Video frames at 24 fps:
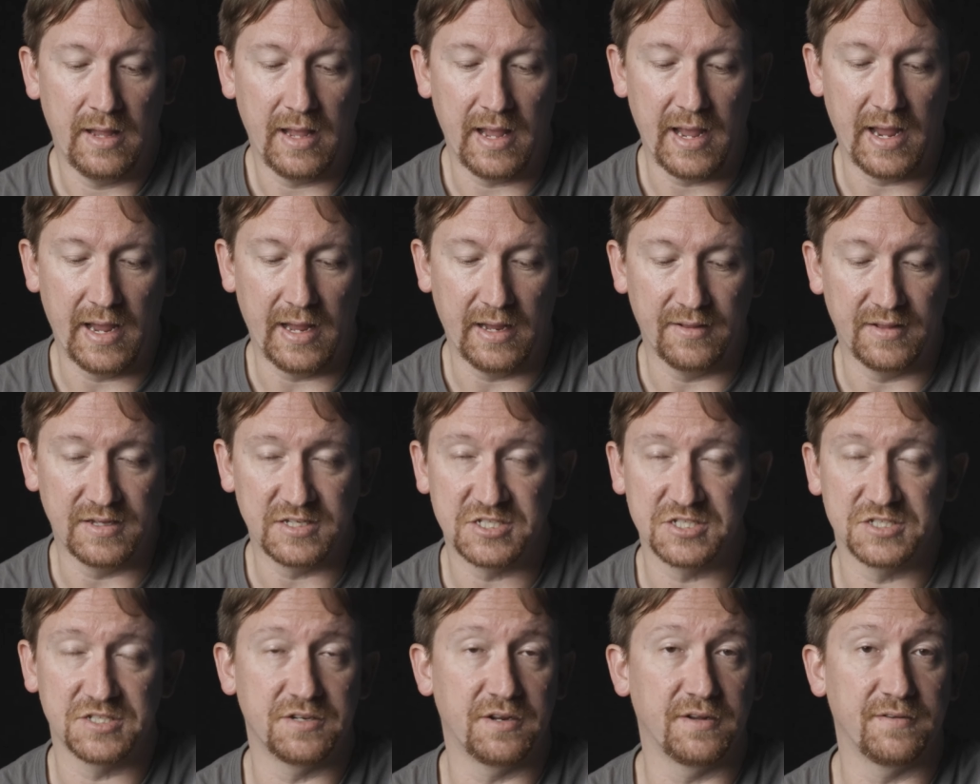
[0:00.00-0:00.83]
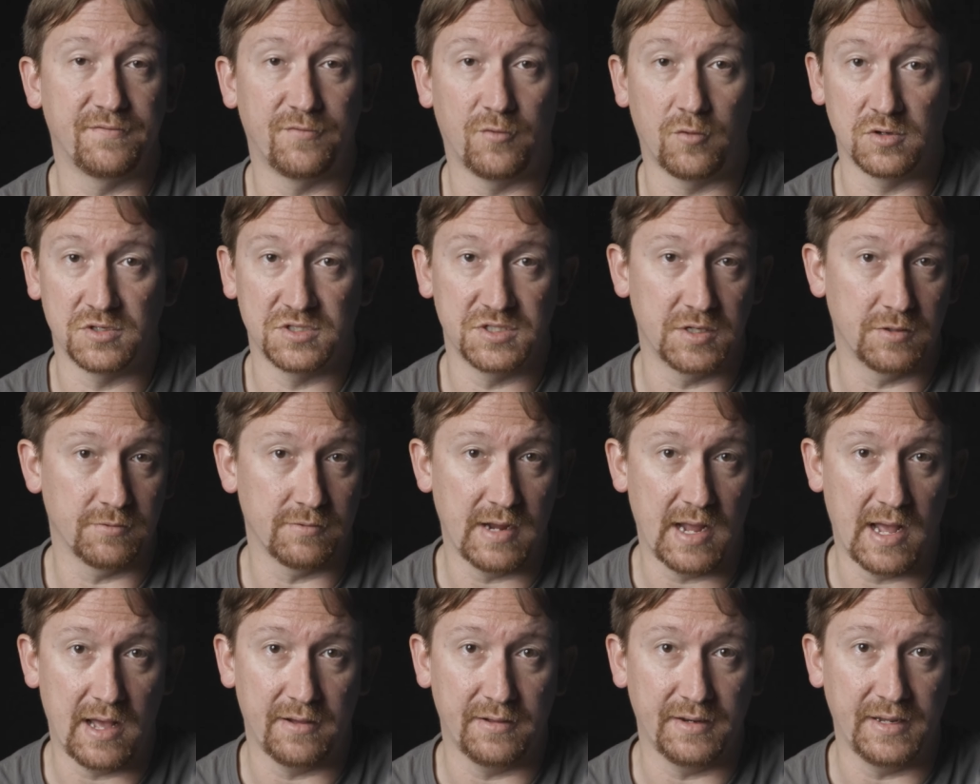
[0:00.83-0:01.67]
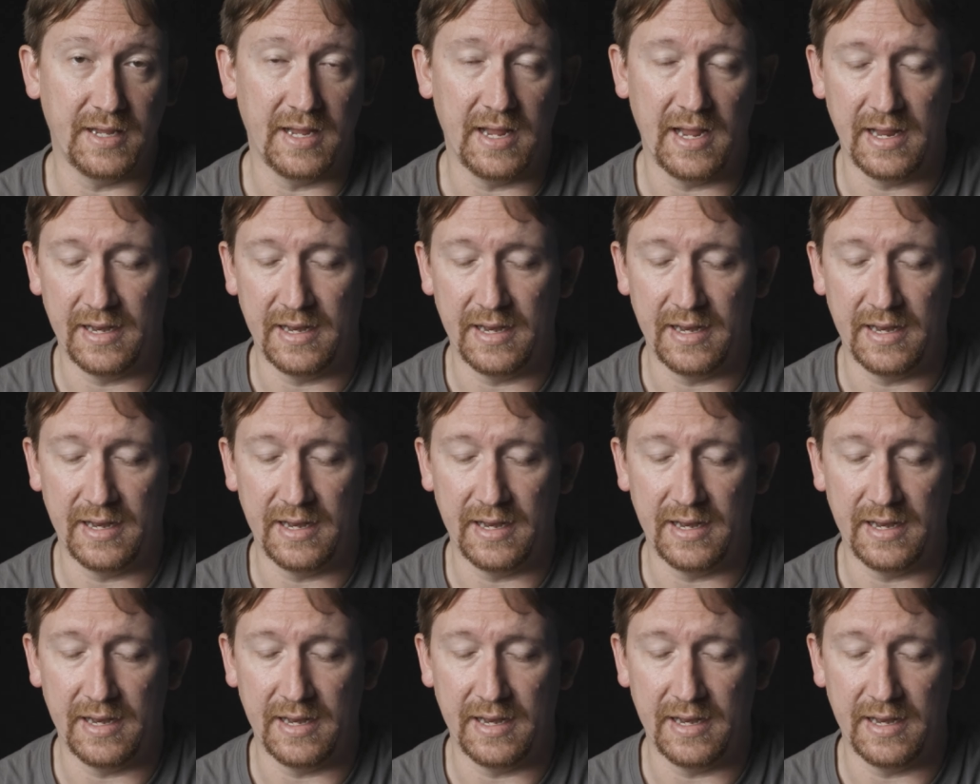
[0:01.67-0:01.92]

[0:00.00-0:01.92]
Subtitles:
And that's just an unfortunate reality.